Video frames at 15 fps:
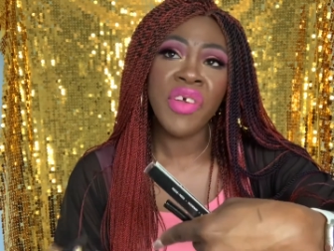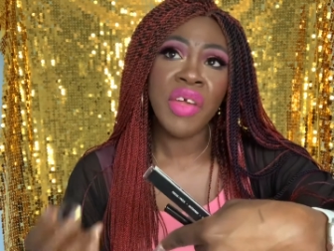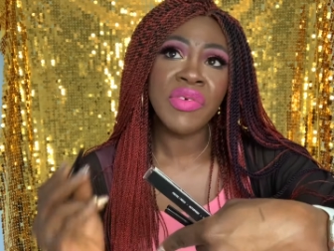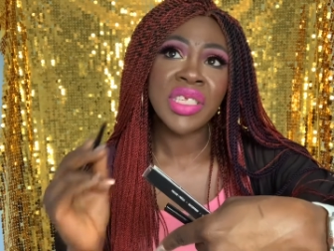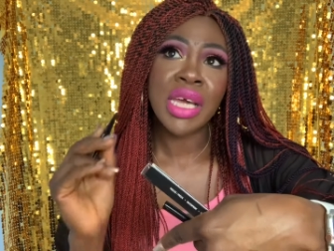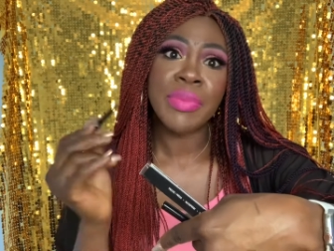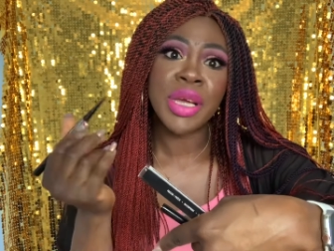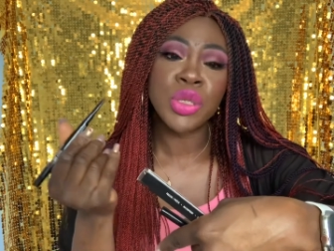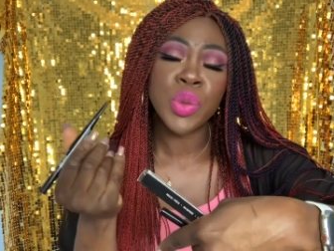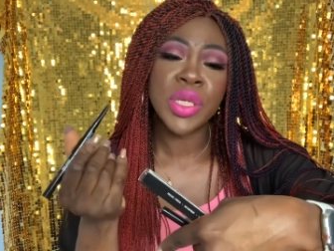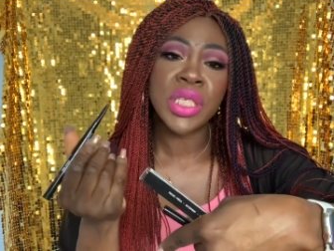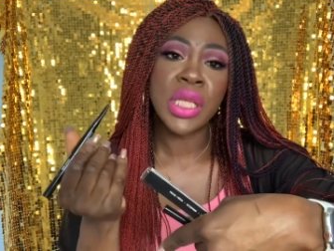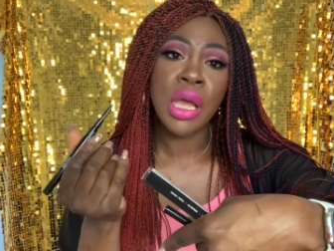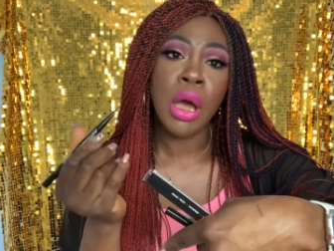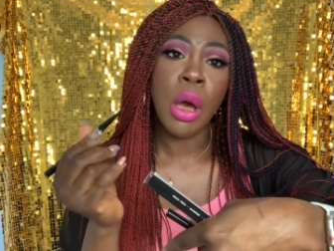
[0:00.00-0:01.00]
Every time I
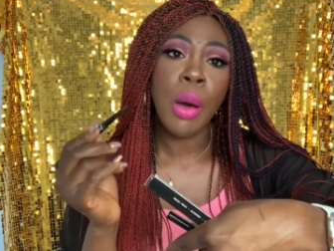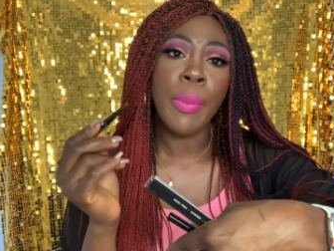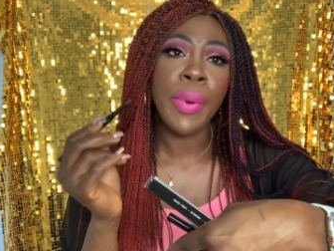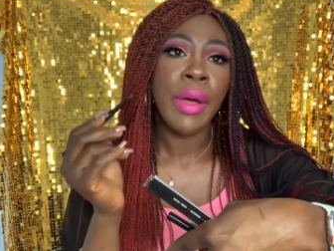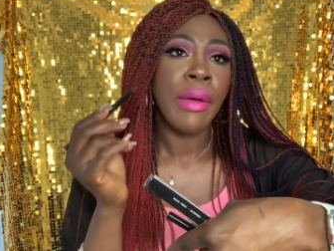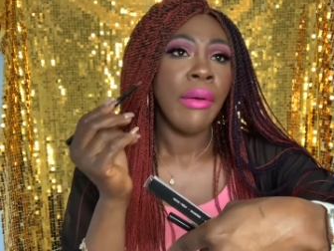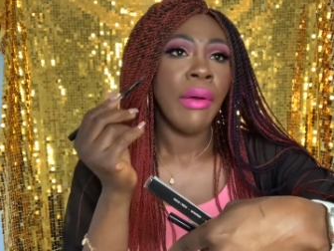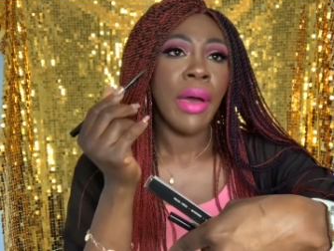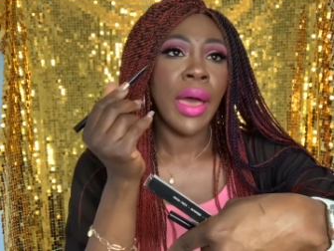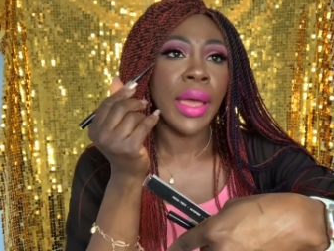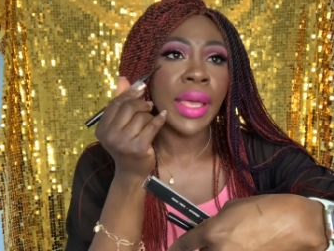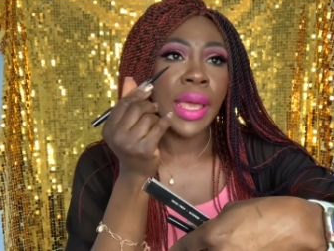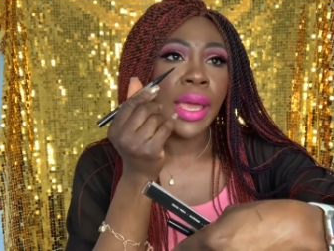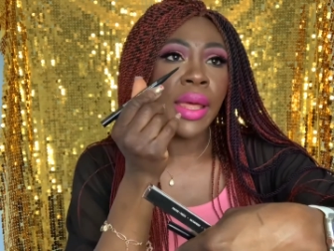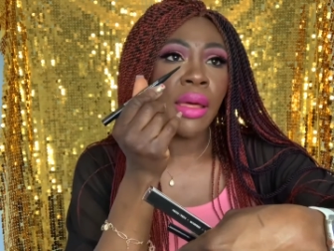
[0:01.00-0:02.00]
twist it up, I
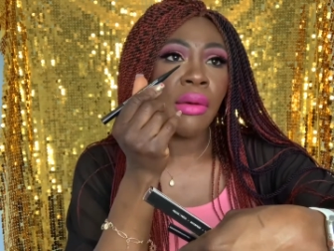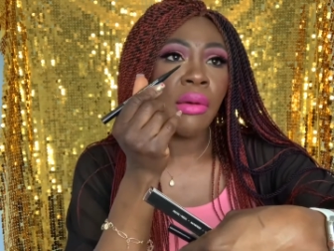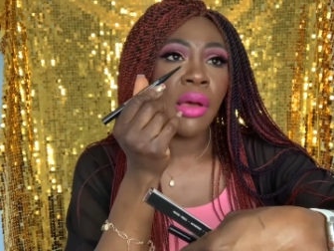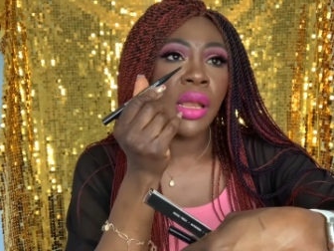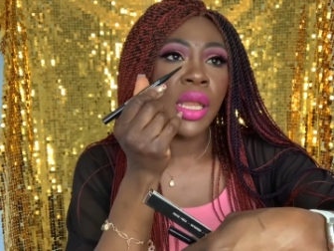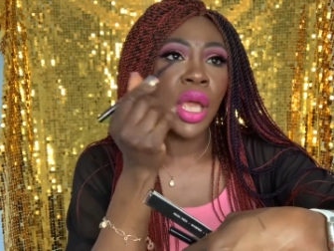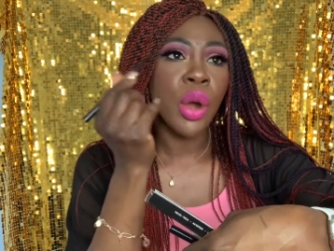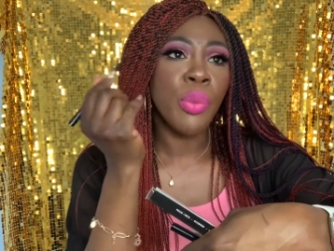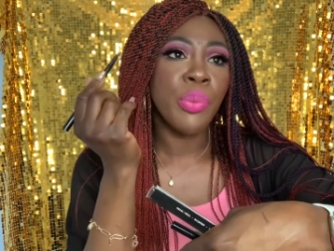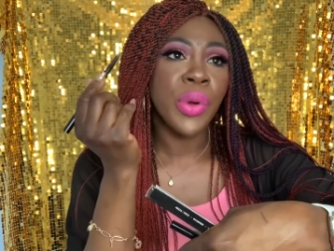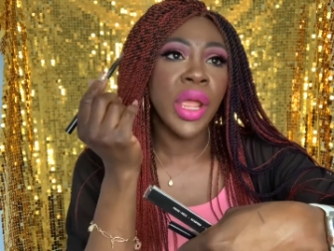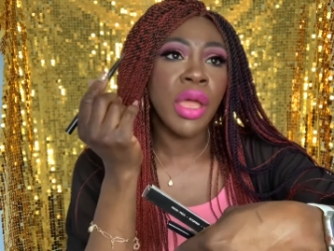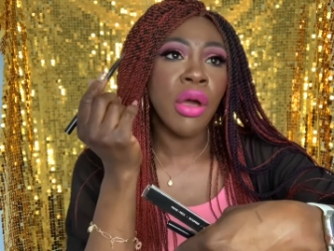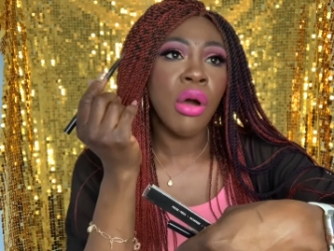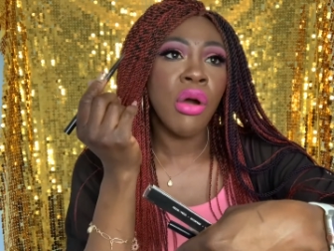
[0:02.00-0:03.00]
get a little
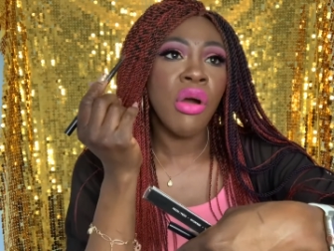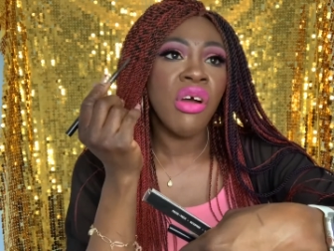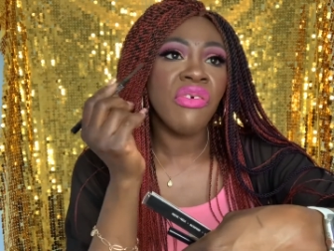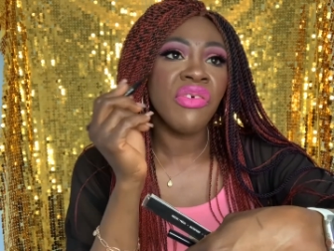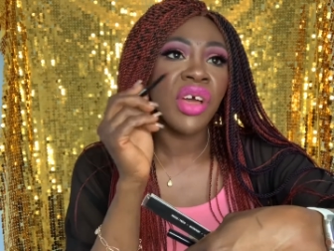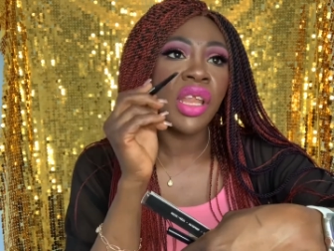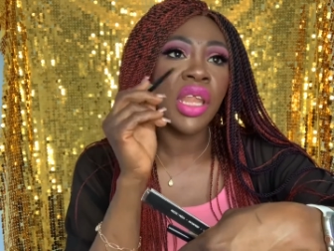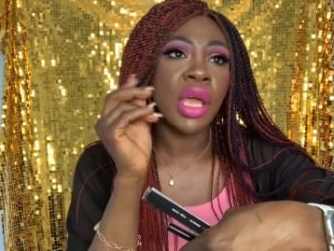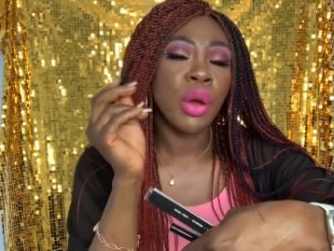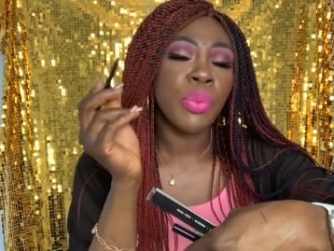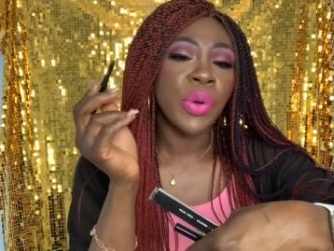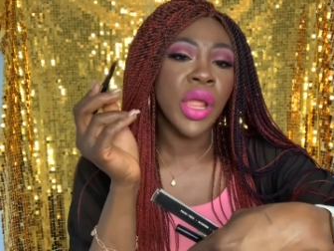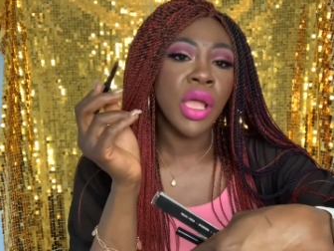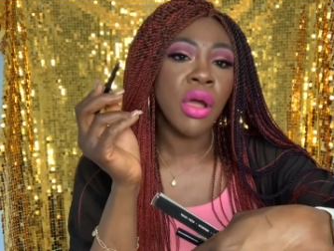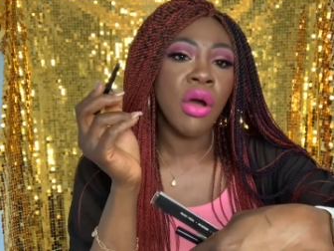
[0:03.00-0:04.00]
break off, a little
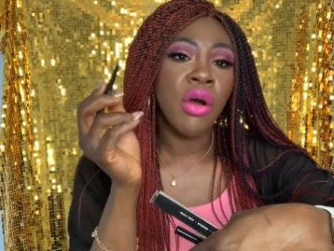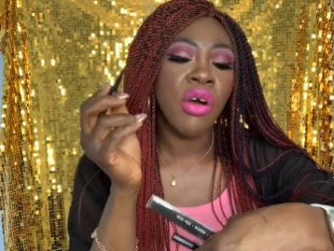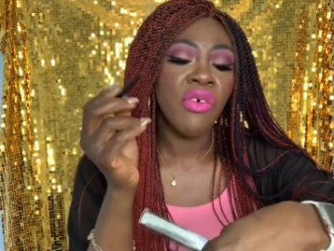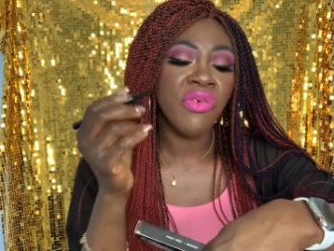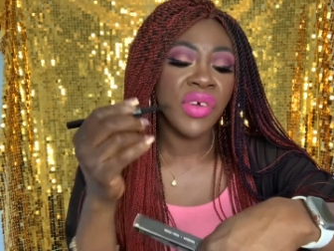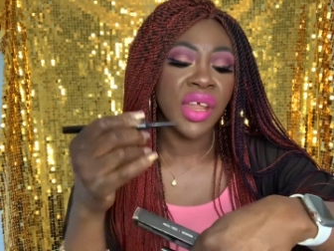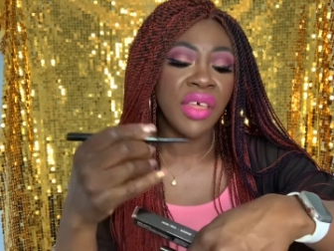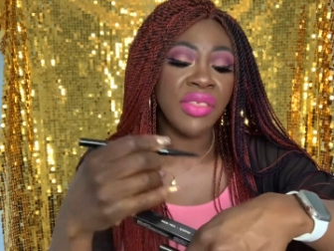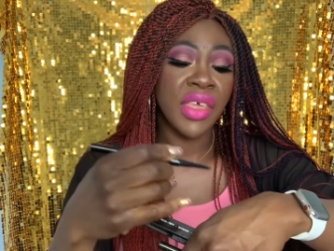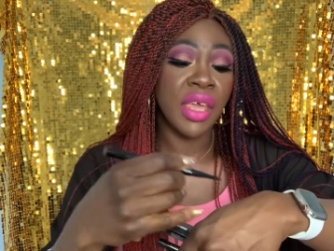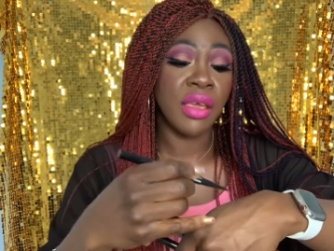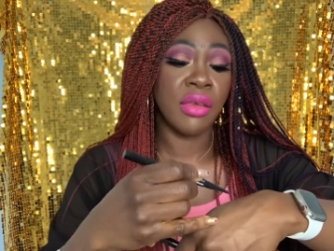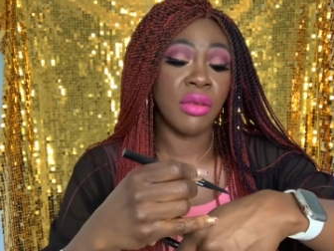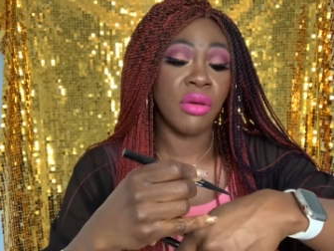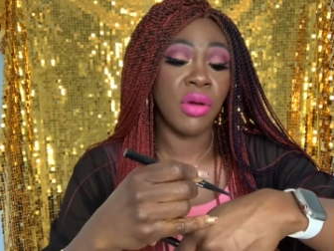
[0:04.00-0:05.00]
break off. And I think,
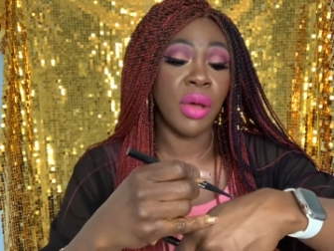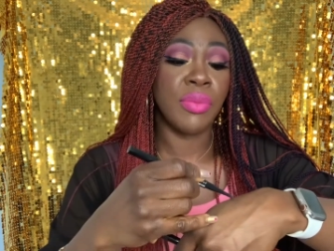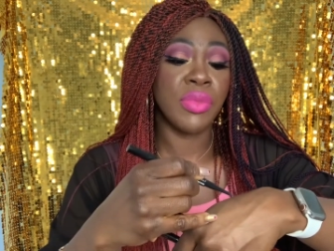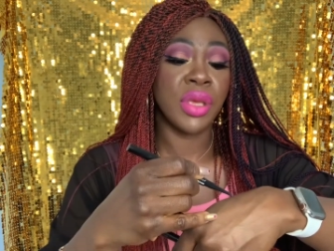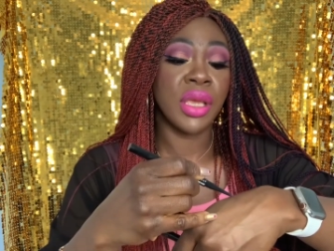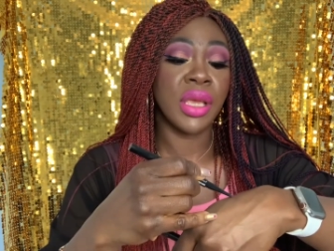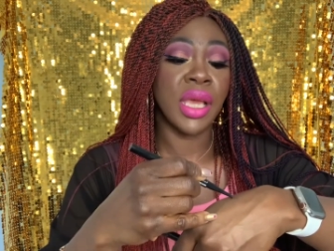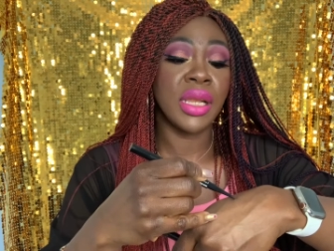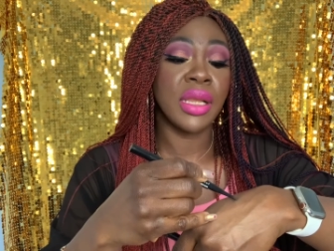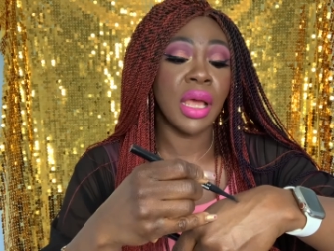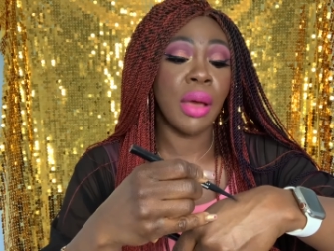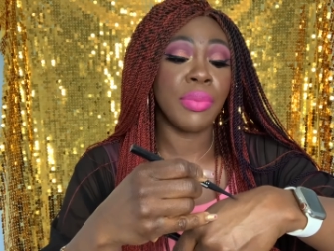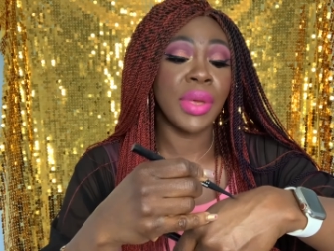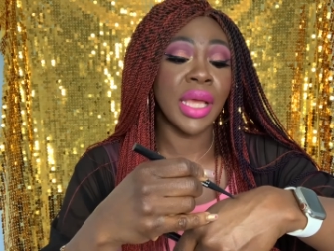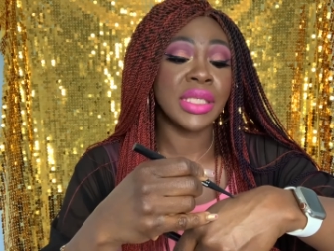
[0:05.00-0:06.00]
you know, I'm
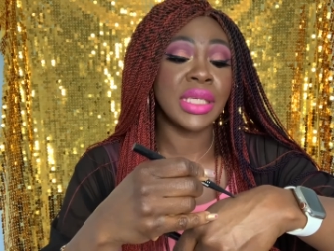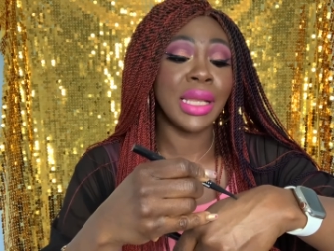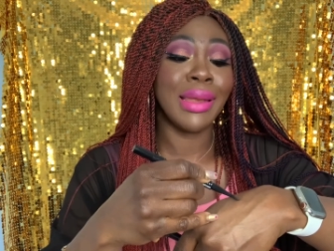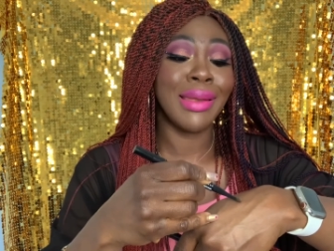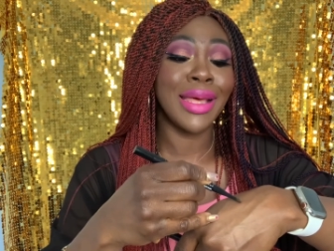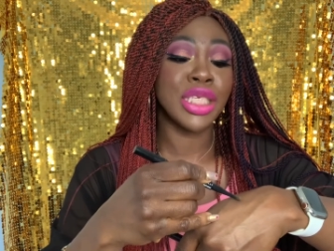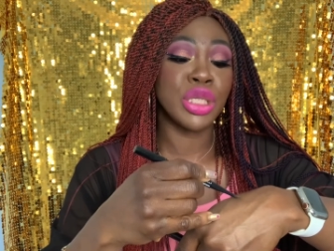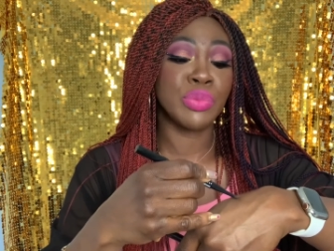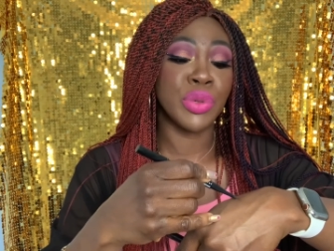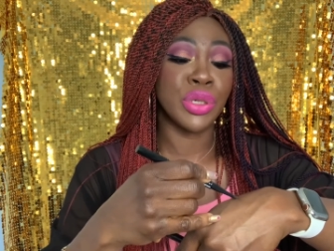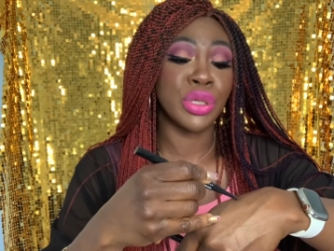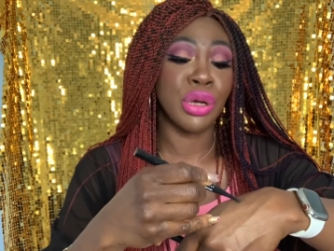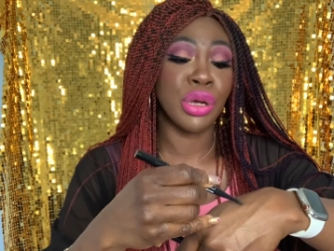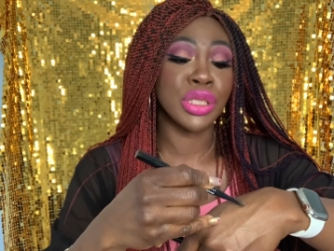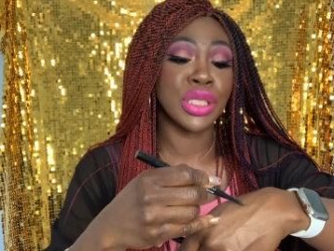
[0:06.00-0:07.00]
getting less
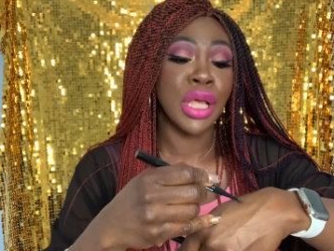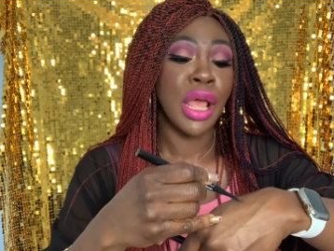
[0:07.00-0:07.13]
product